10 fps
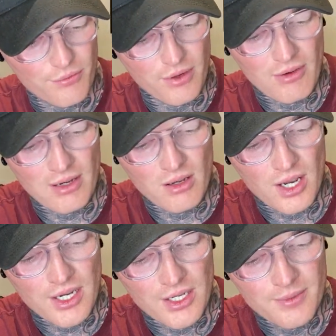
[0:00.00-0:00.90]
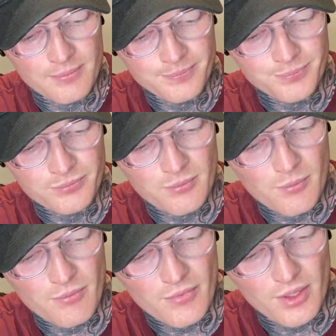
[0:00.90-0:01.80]
a 3 round liner,
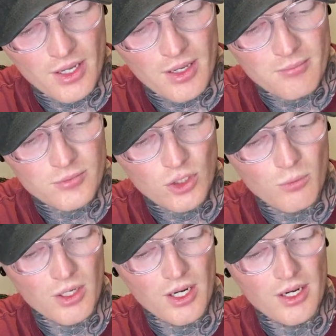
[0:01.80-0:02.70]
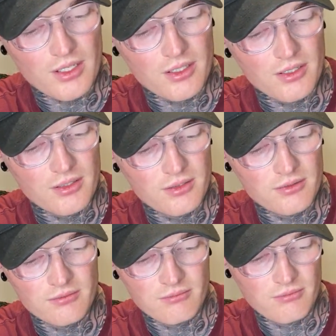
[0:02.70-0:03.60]
dot work.
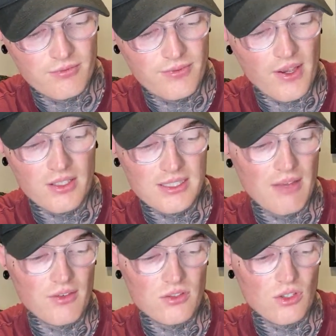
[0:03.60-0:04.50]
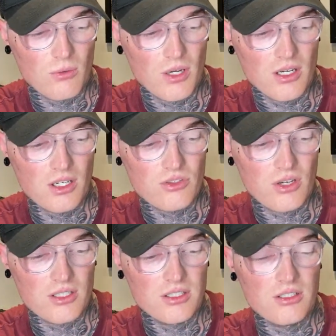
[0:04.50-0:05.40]
First ever dot work I
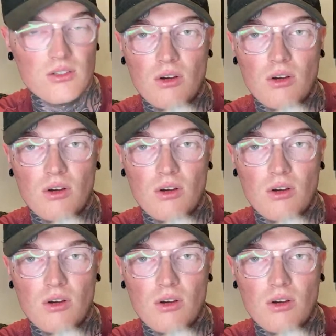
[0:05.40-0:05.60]
tried to do.